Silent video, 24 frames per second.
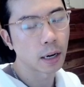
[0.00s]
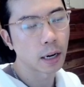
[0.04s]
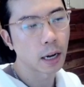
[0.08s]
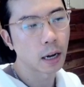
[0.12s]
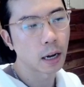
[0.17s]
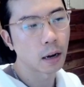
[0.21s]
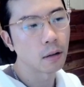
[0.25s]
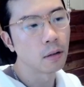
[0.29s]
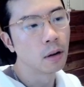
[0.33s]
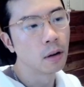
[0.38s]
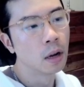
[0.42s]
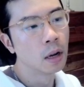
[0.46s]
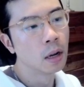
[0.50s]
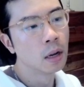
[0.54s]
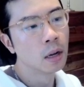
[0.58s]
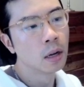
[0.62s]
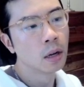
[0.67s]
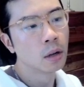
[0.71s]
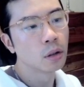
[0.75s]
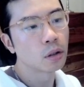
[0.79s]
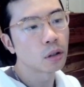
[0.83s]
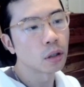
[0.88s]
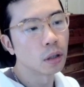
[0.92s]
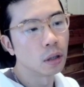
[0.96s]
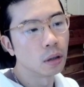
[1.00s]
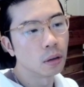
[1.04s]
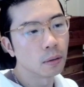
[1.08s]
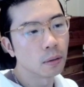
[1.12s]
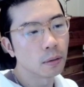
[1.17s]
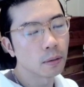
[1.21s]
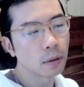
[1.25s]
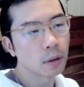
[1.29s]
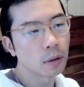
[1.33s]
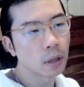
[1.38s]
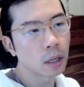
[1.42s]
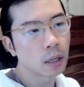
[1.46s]
now. So
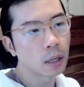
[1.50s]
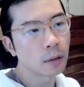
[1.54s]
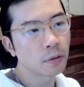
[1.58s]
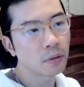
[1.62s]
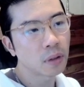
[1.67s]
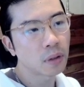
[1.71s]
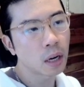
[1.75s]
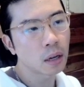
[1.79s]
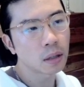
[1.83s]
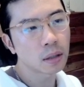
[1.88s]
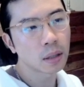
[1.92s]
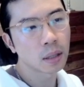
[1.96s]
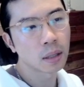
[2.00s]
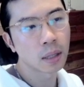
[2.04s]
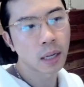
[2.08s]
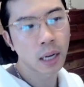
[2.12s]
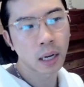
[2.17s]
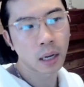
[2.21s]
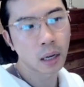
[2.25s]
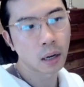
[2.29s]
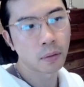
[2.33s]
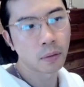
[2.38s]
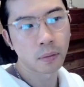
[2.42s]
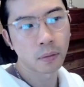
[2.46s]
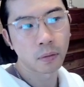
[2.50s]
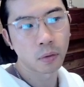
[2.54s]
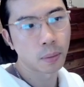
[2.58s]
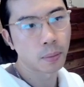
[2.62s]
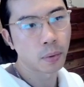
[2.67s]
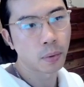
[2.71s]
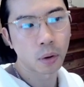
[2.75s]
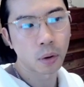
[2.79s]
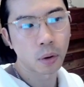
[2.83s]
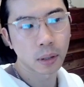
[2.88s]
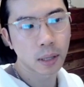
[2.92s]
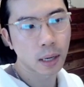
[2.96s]
if there's a negative
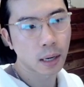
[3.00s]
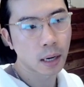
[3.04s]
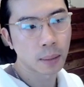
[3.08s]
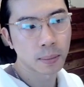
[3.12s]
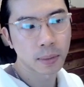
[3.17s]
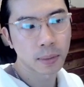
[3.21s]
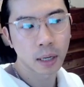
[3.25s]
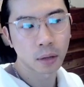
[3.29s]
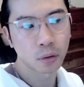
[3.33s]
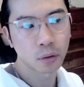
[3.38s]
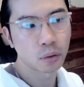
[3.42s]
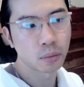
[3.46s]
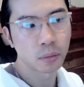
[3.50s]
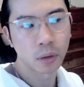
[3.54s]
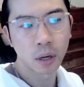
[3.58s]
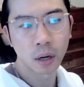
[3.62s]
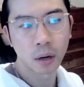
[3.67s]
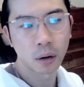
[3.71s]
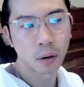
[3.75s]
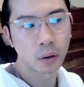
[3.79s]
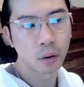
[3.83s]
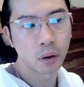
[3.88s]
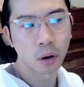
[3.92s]
report that comes out tomorrow,